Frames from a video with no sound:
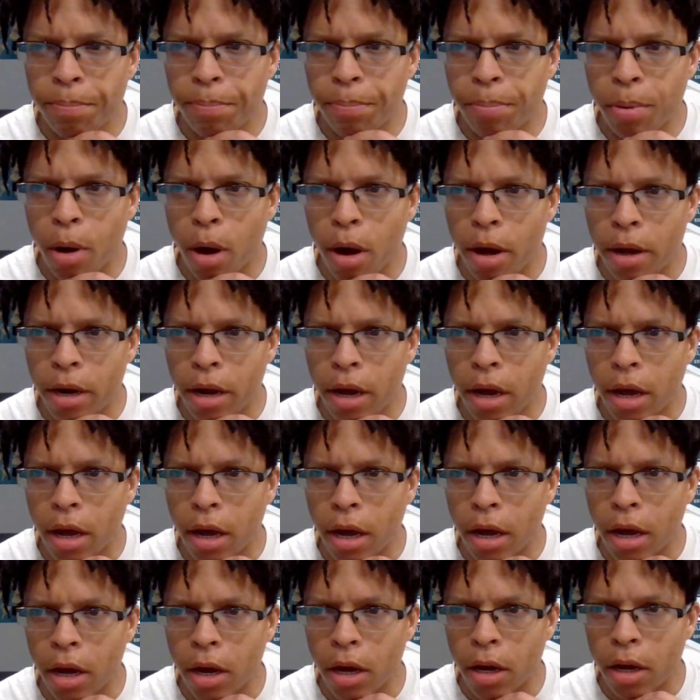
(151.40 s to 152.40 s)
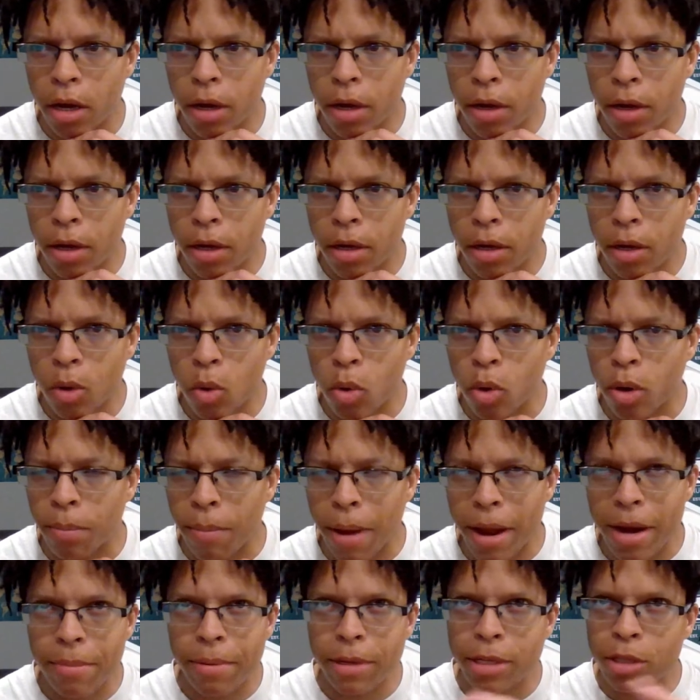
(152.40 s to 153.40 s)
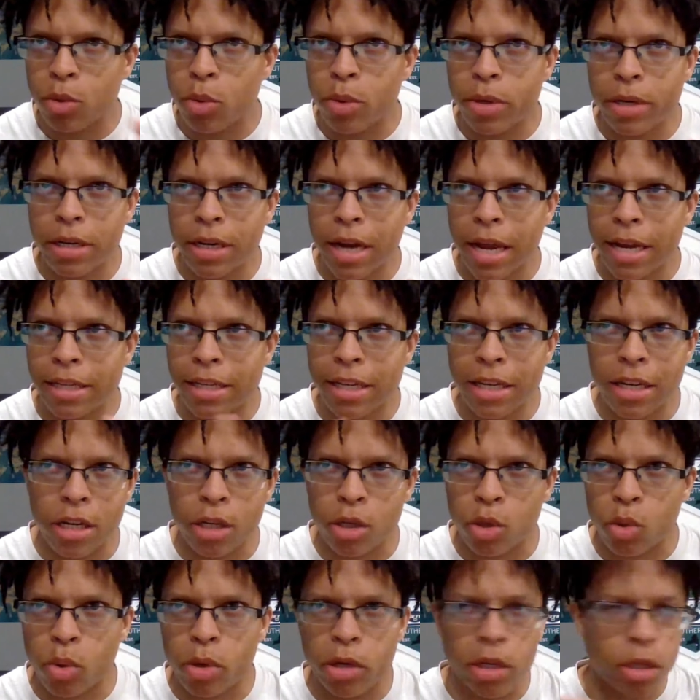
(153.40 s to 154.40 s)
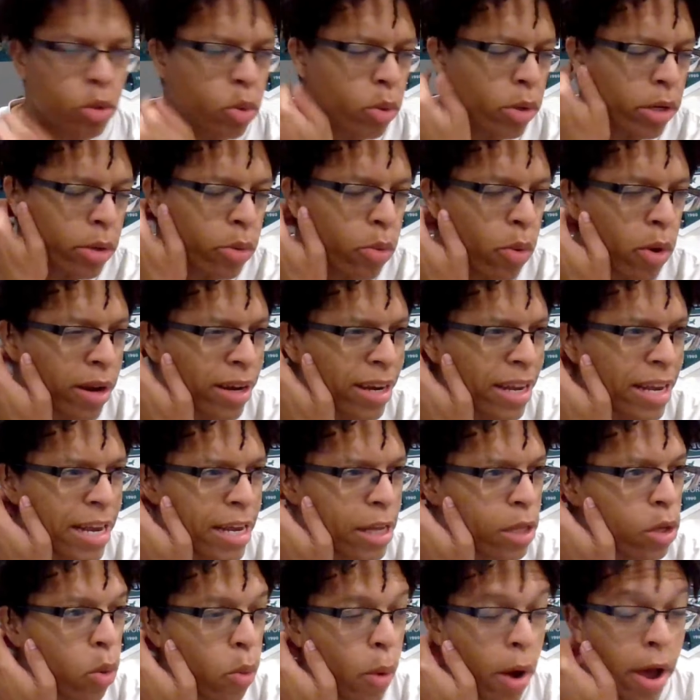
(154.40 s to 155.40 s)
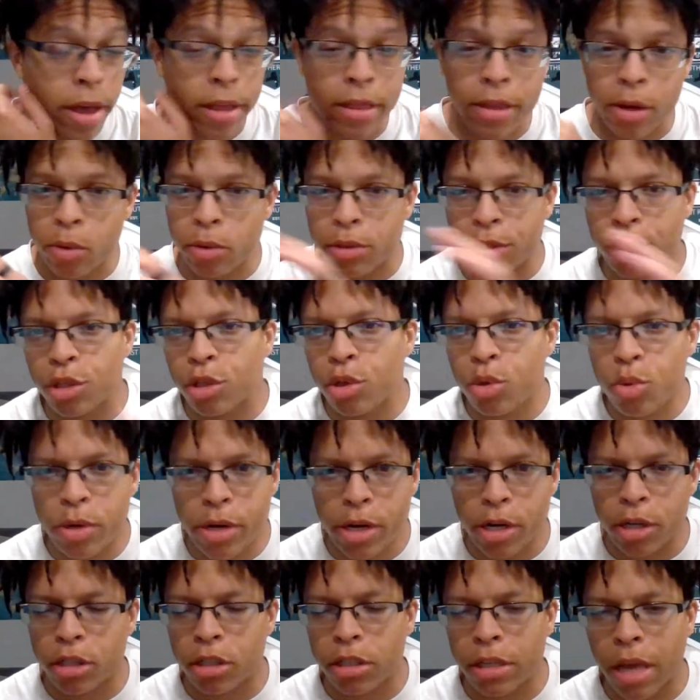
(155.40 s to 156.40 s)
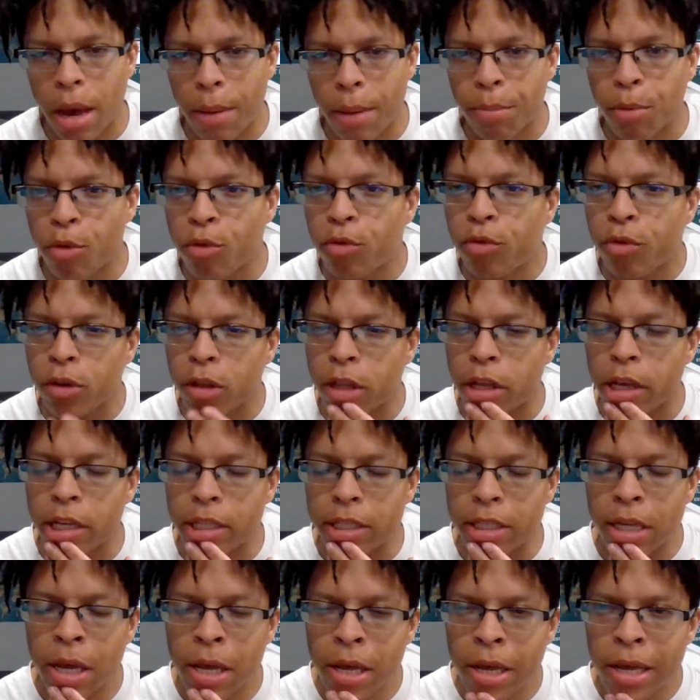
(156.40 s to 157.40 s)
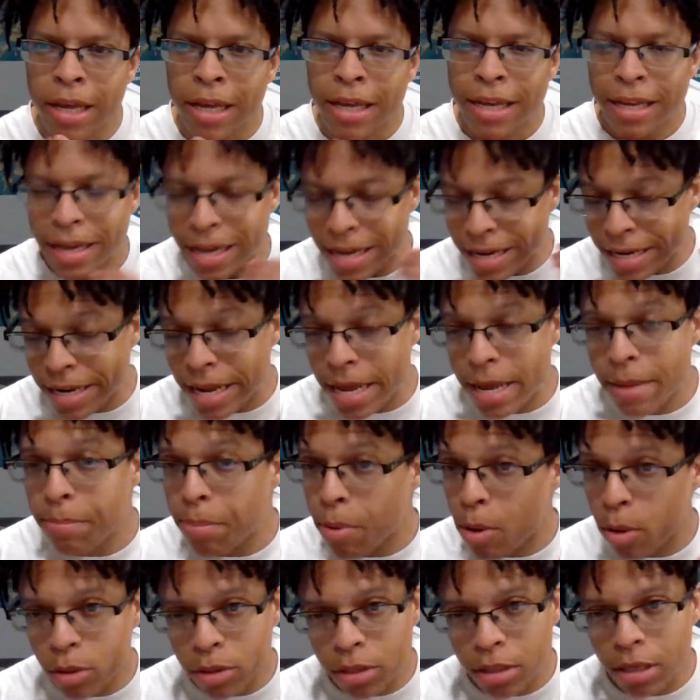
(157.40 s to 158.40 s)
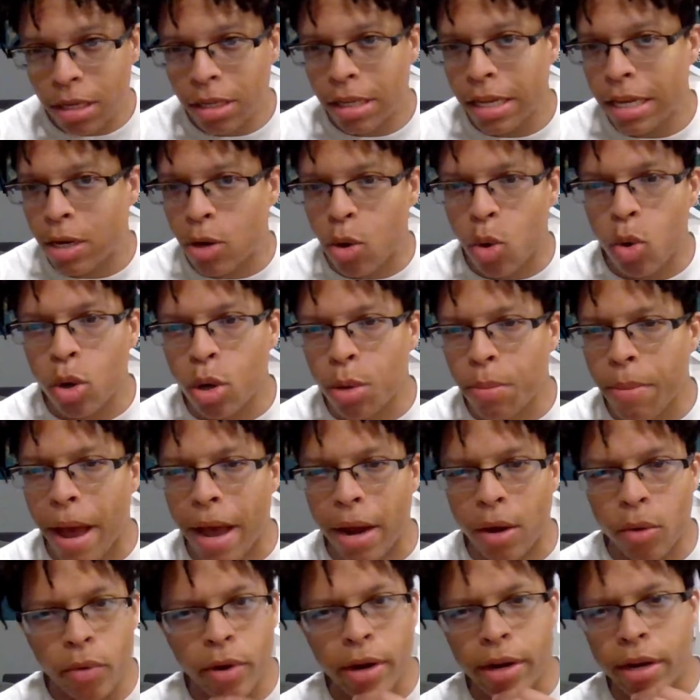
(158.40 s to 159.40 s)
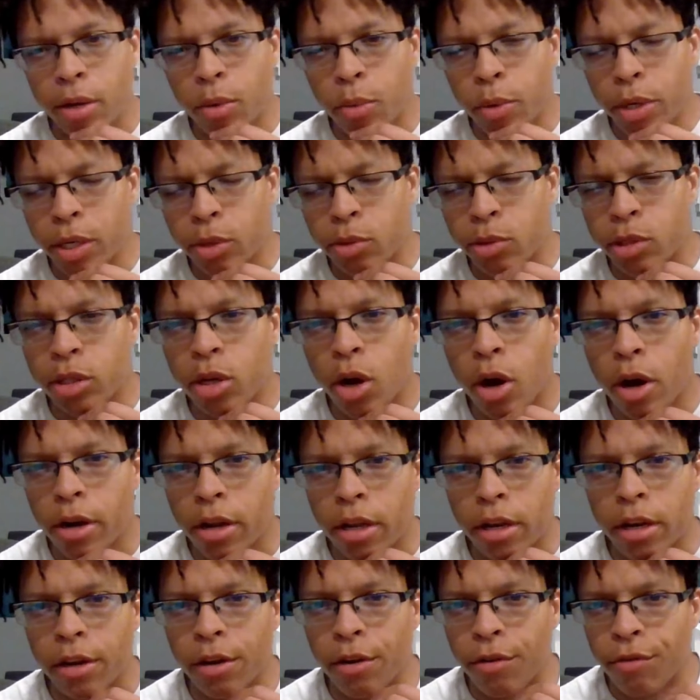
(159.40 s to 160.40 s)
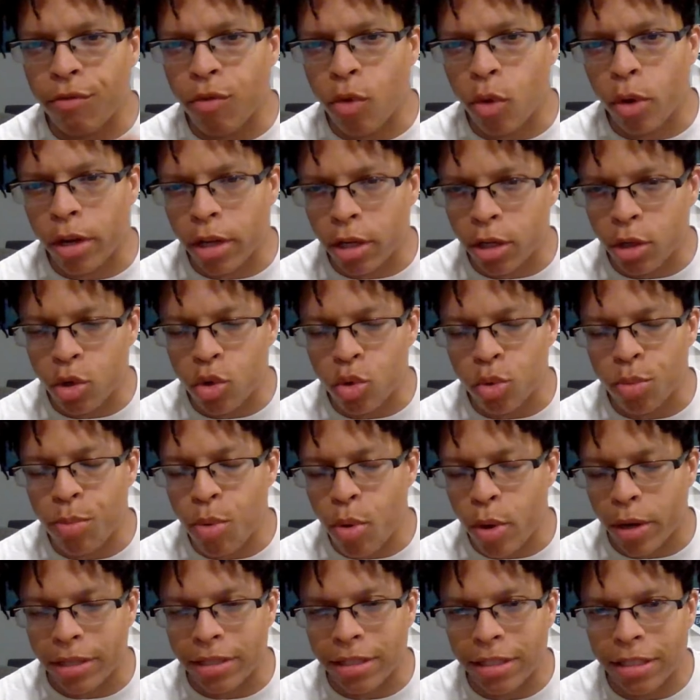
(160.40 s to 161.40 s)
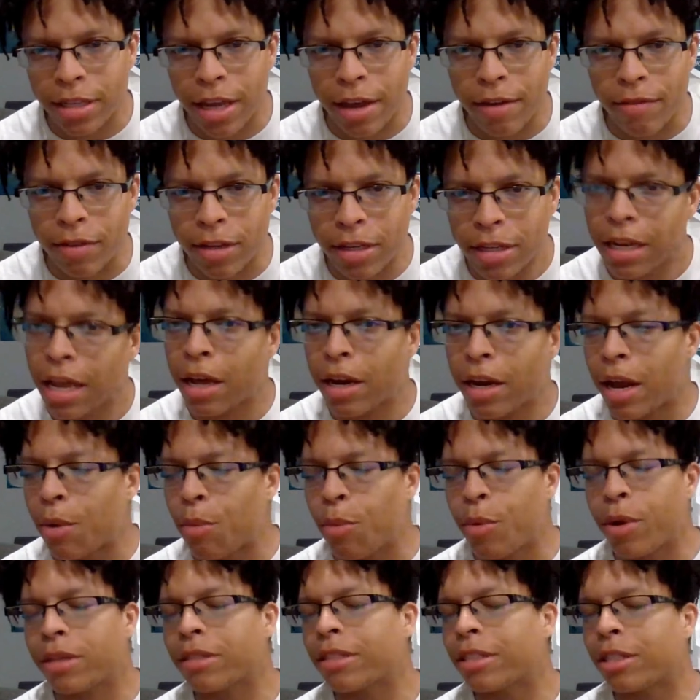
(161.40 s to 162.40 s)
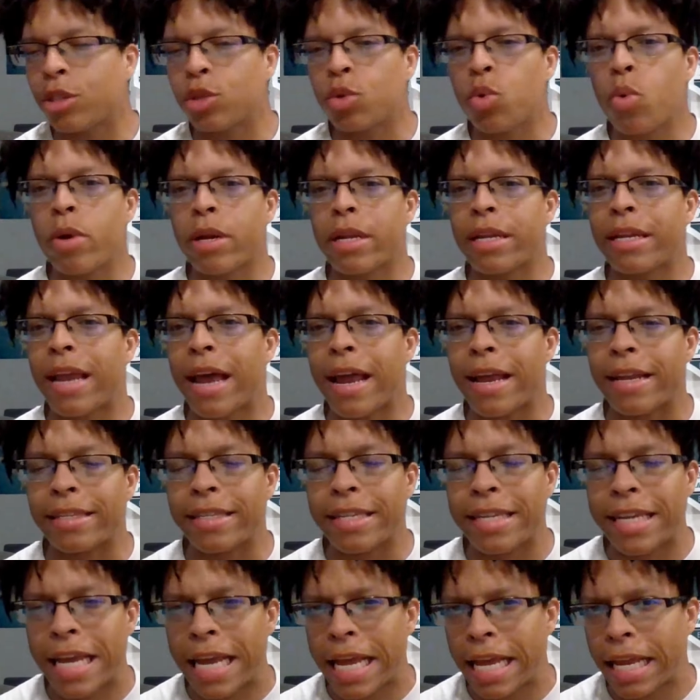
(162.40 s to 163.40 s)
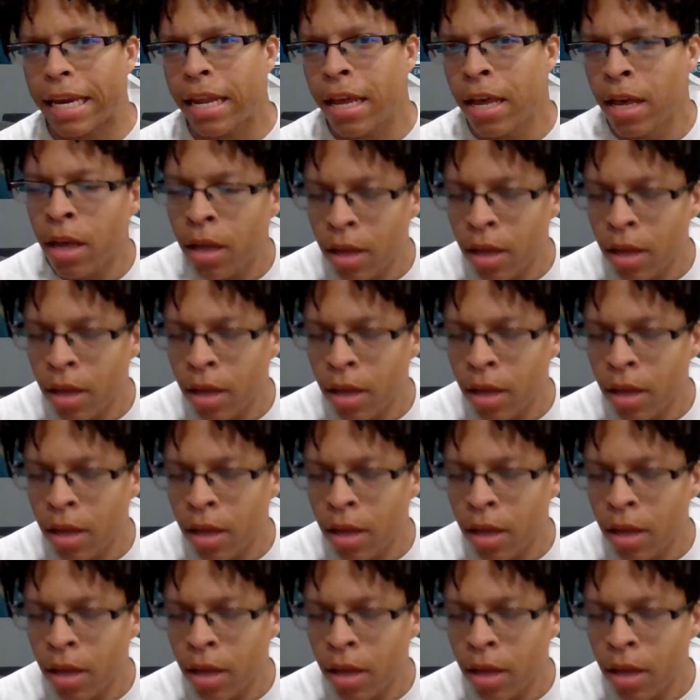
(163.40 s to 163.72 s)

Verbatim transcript: but uh, or it might have been 2019 and 2021. Either way, there was a two-year sample for this. He did post an elite quarterback rating when he was targeted of 42.7. Now that was in 2019.